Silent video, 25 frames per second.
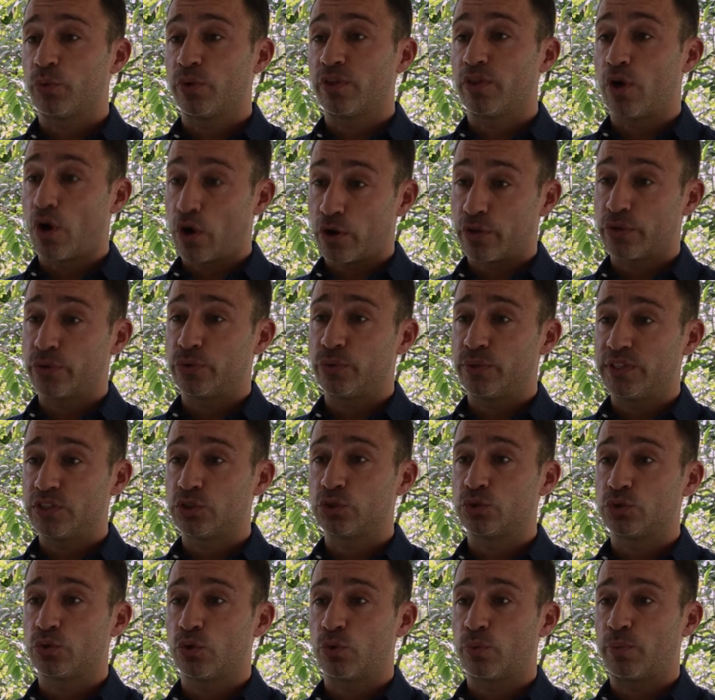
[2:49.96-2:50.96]
with other
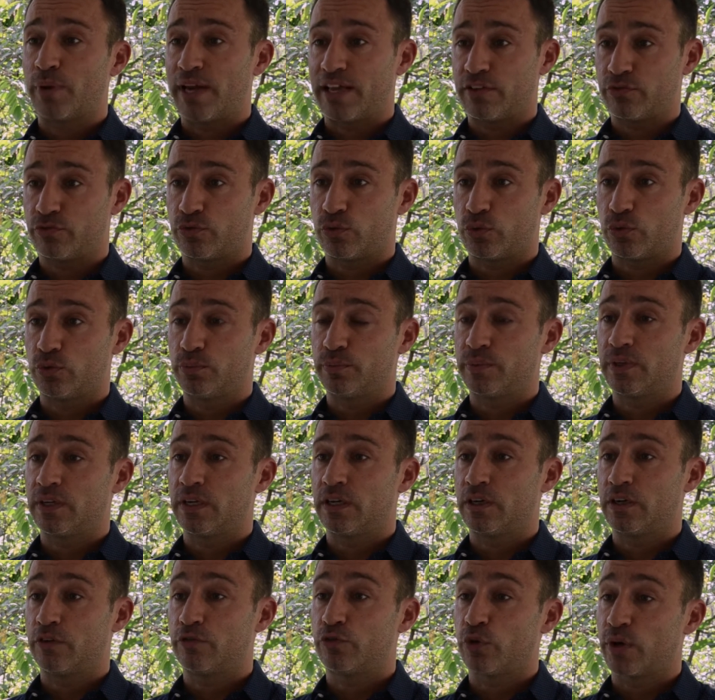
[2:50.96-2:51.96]
regional platforms.
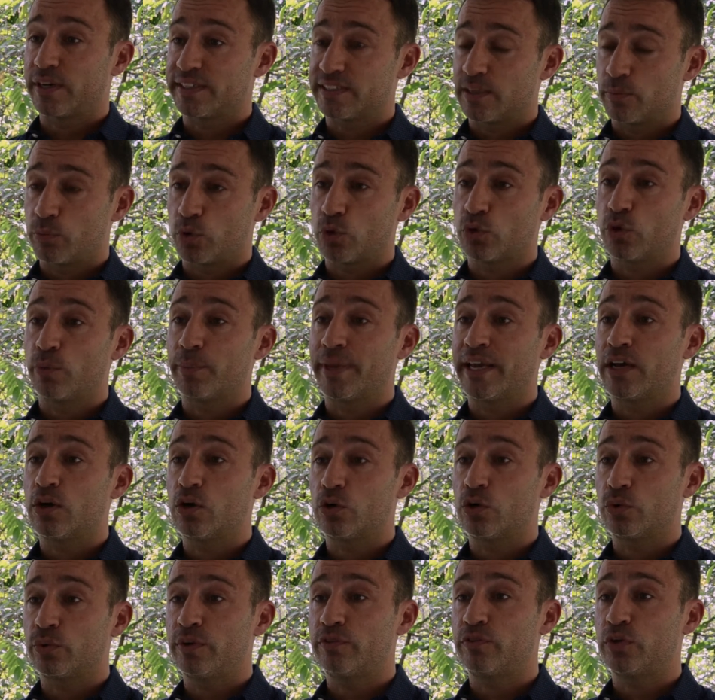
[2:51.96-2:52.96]
Uh, for example, the
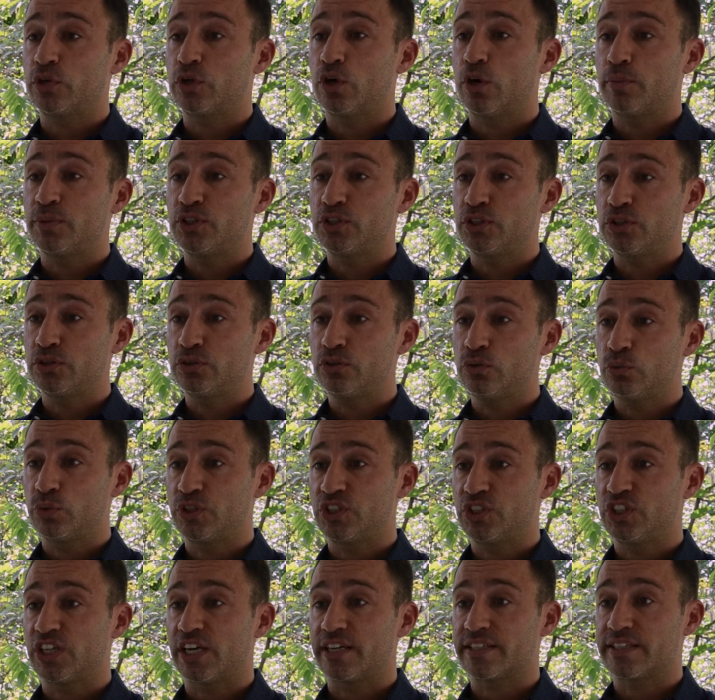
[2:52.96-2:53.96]
Mekong River Commission,
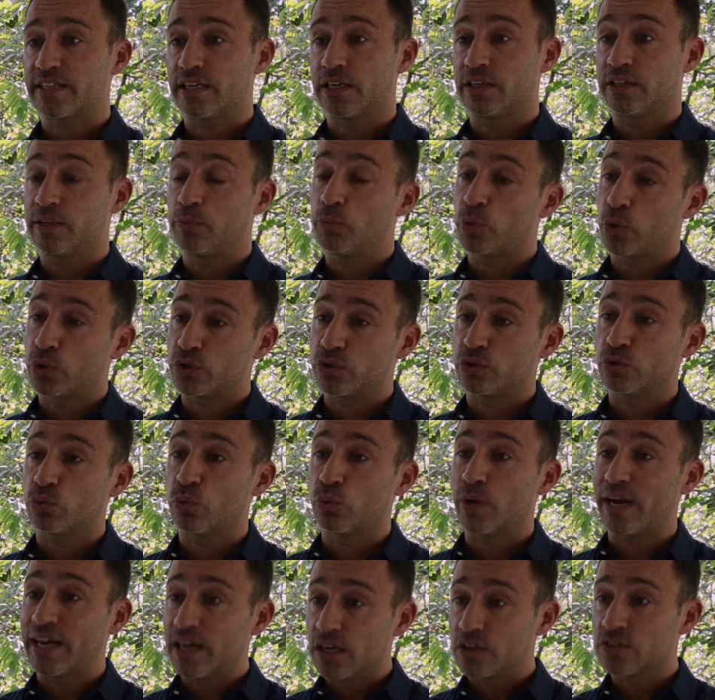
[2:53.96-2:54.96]
which has an important
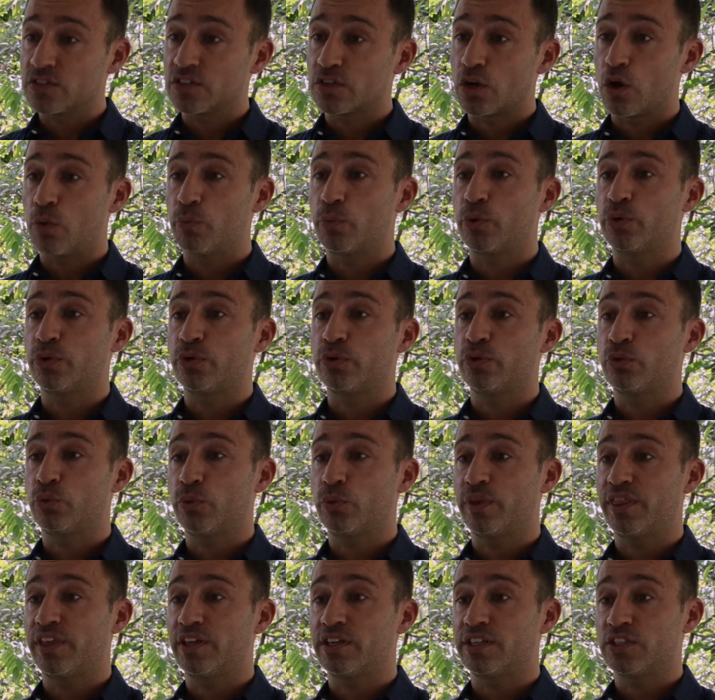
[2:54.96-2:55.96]
wetlands component
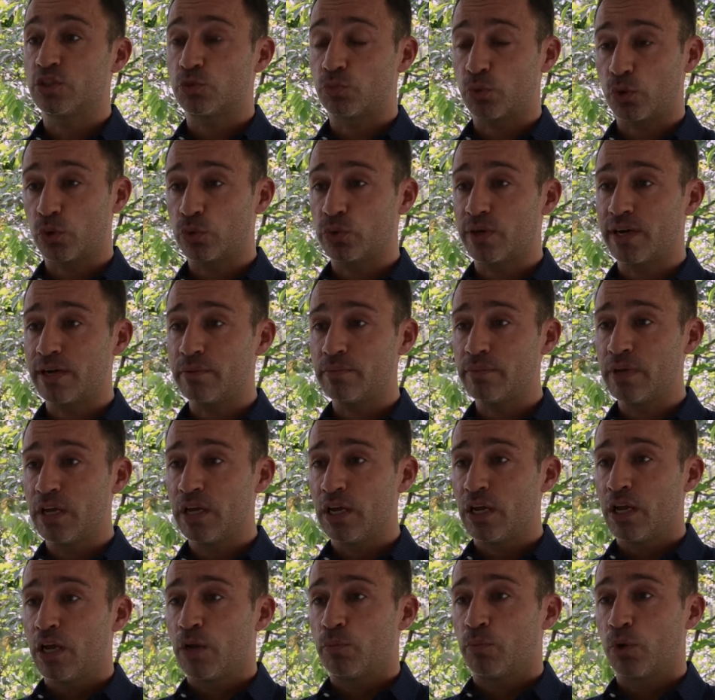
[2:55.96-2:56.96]
within its program,
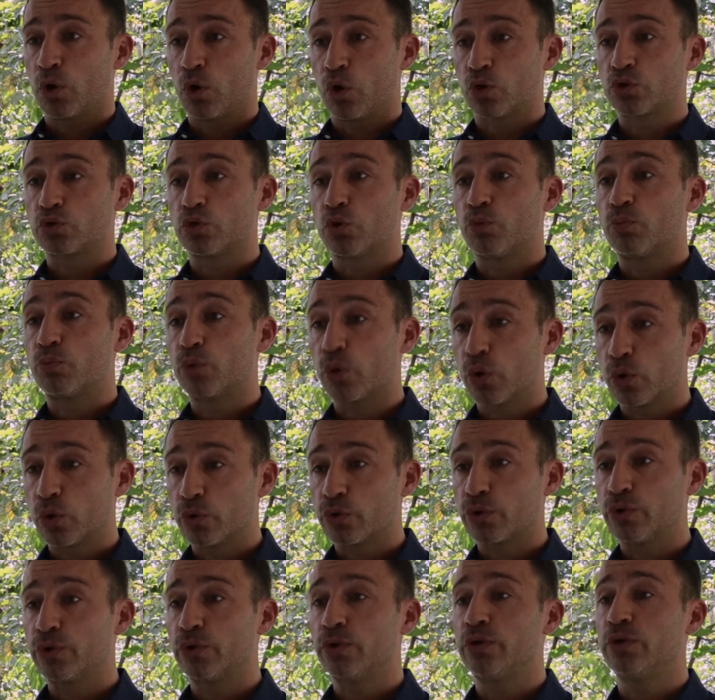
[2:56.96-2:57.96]
but also
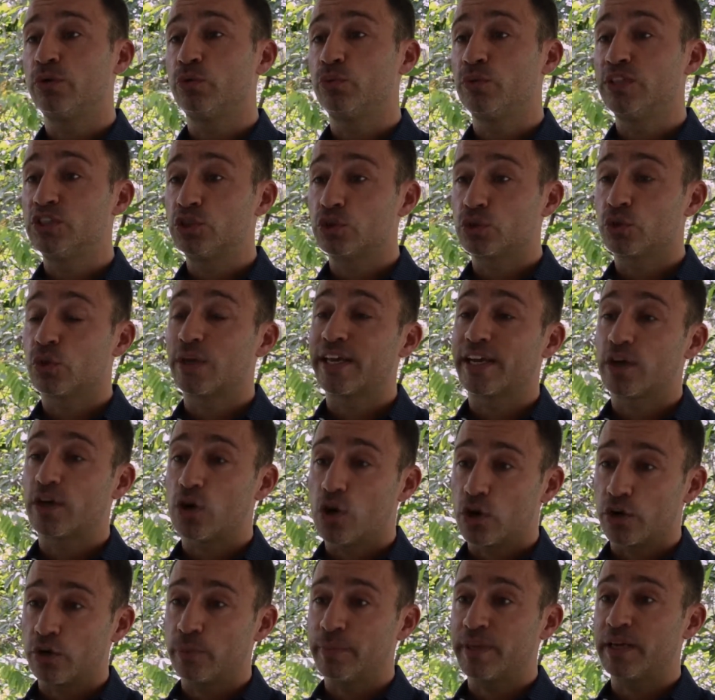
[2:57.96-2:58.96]
broader regional
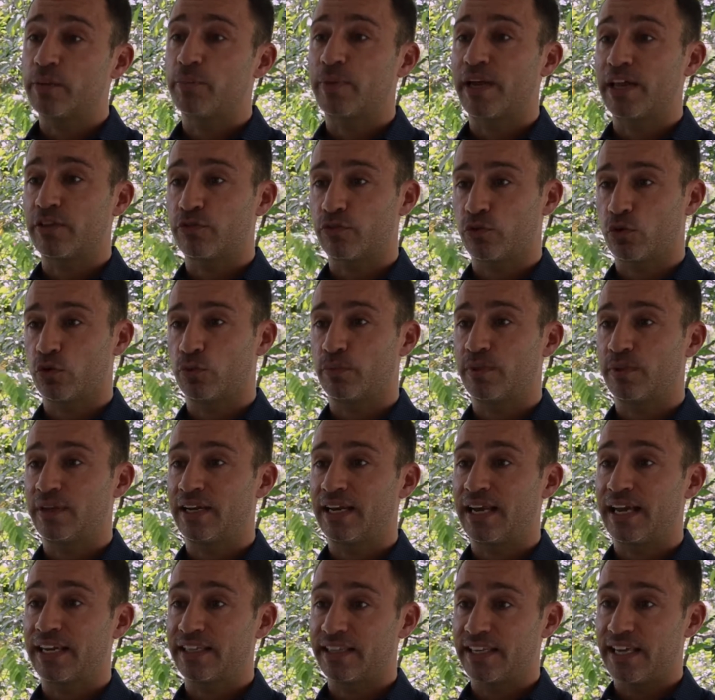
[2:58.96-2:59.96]
economic platform
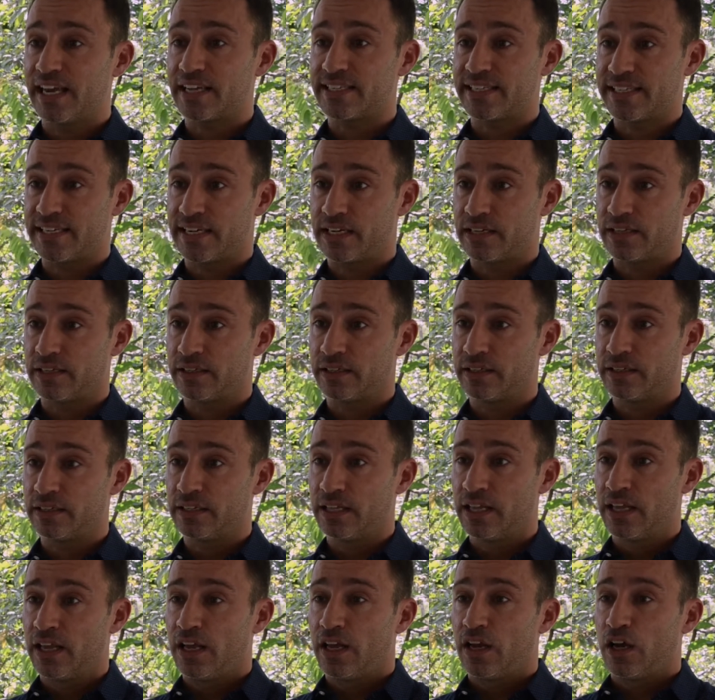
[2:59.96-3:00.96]
like the ASEAN.
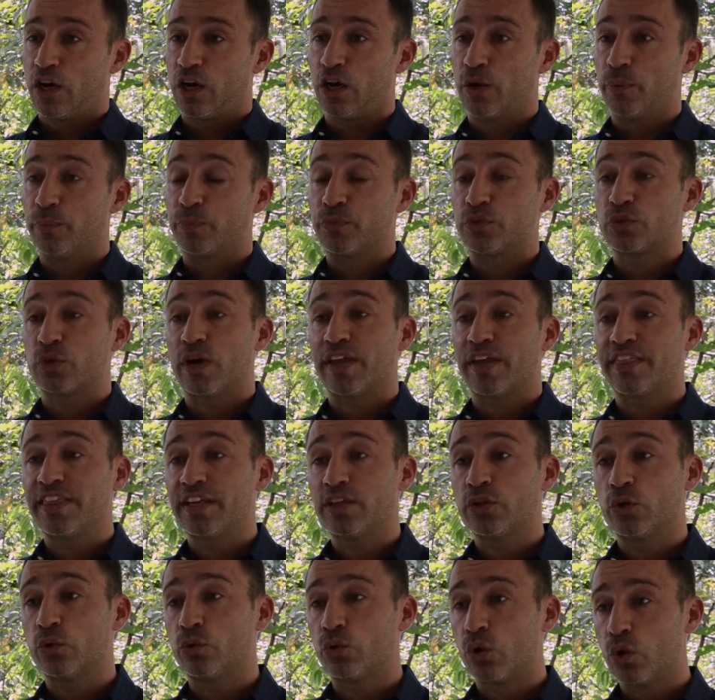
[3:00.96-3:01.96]
Um, so I
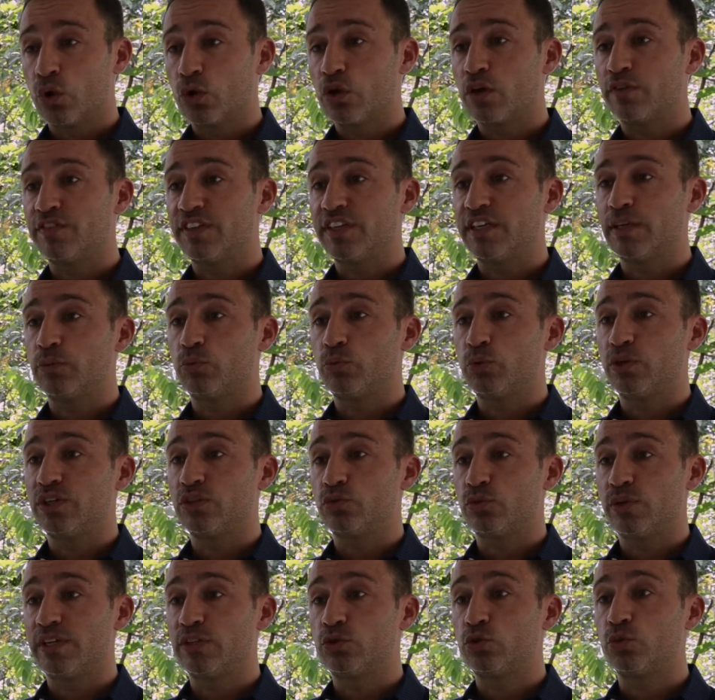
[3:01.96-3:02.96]
think the role of the IBRRI is
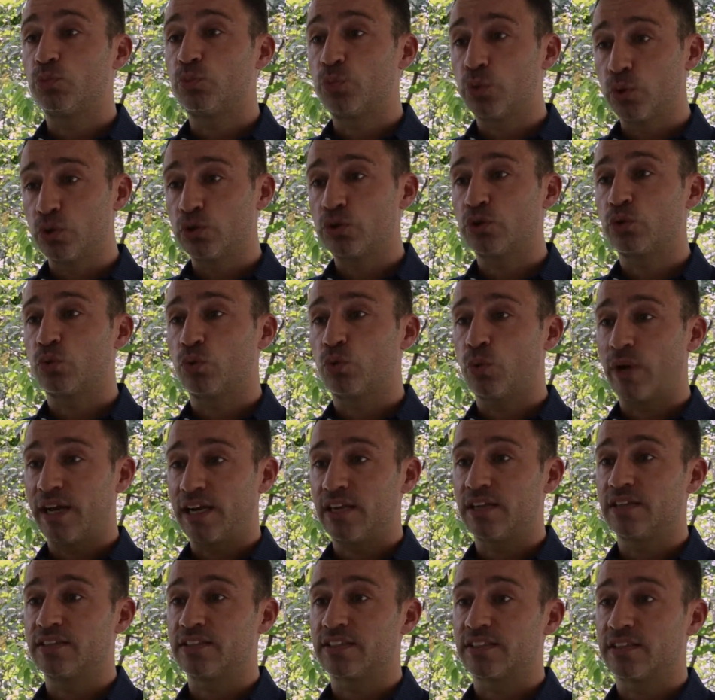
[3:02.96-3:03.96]
really to put
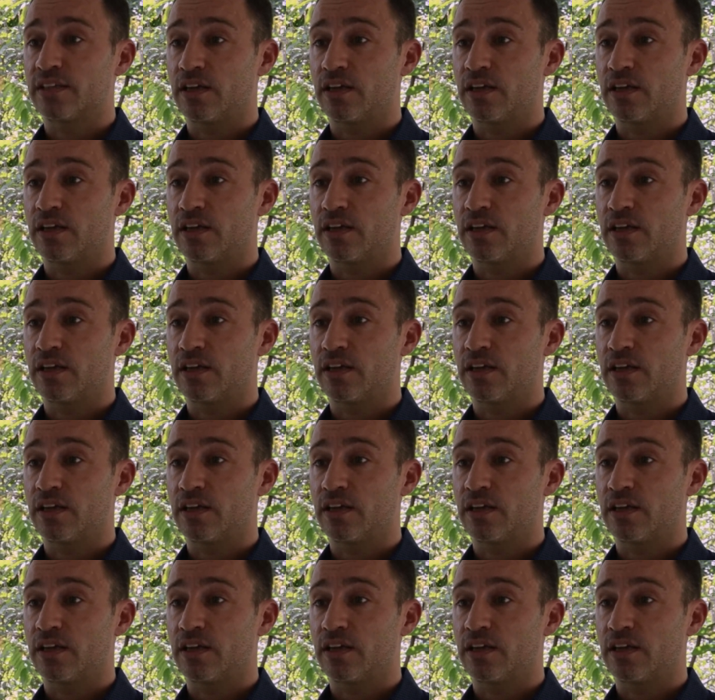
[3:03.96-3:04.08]
wetlands